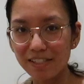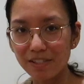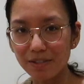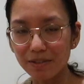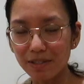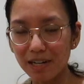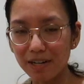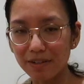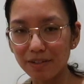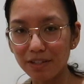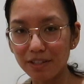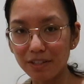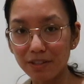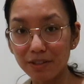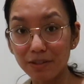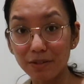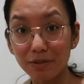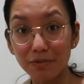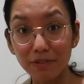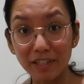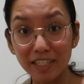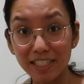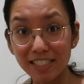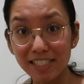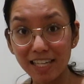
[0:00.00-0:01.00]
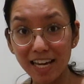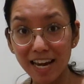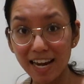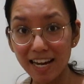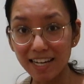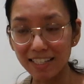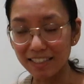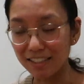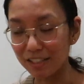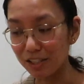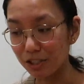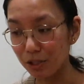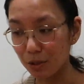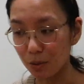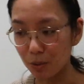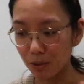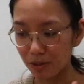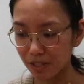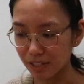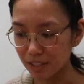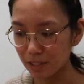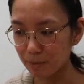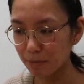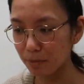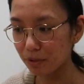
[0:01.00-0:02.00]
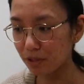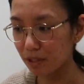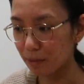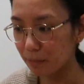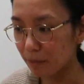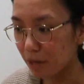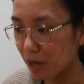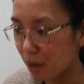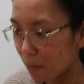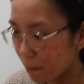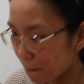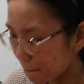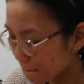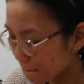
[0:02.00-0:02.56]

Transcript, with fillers: So now they're ready to hang, so let's put them up.